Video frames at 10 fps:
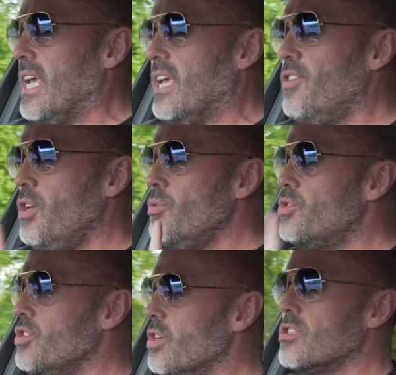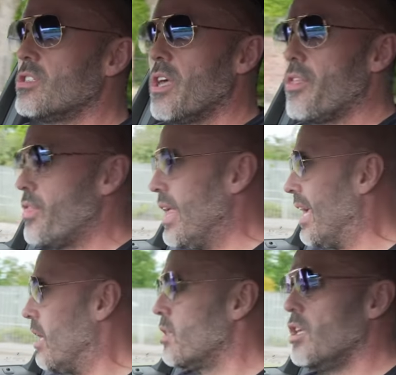If you just
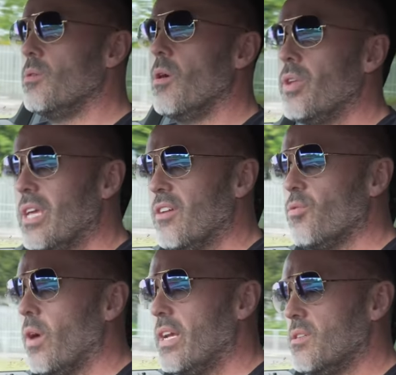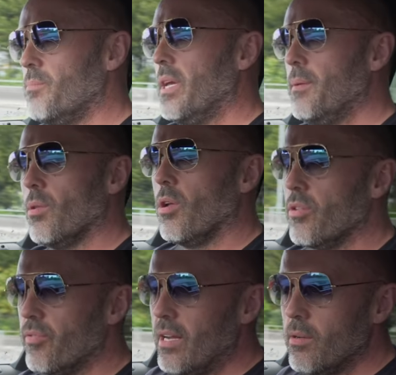think that you only give way to people on
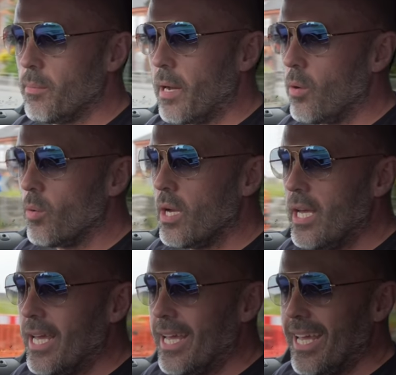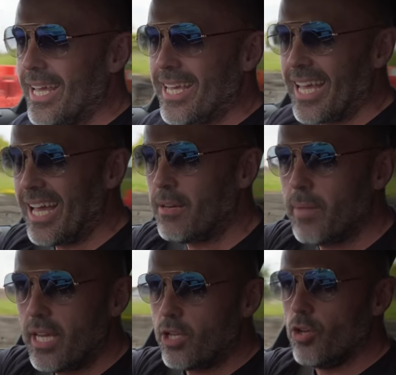the roundabout, it can
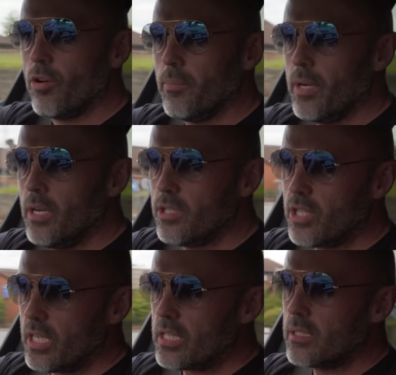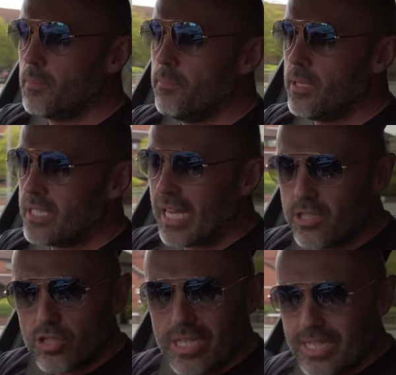make your emerges
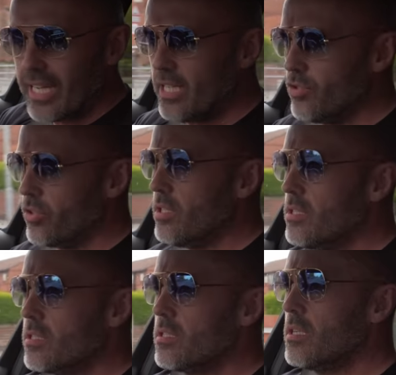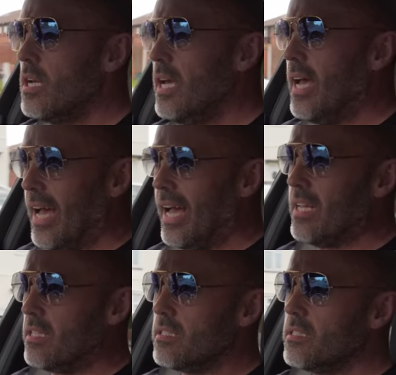potentially dangerous
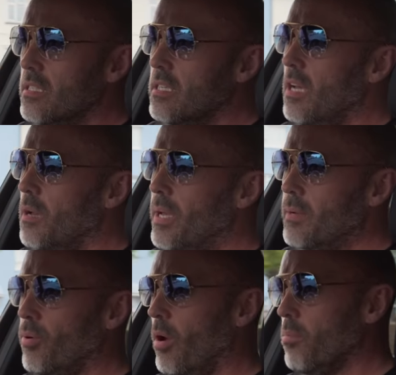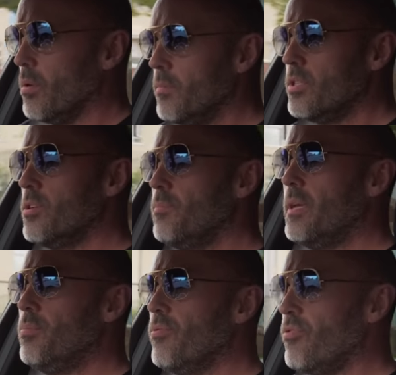and a big problem to
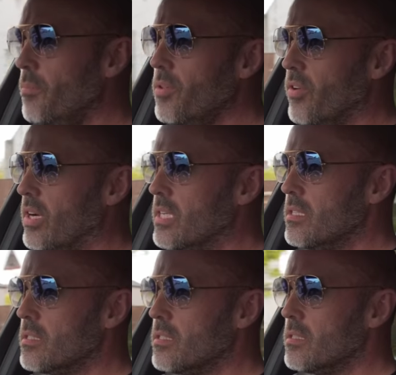people from the right,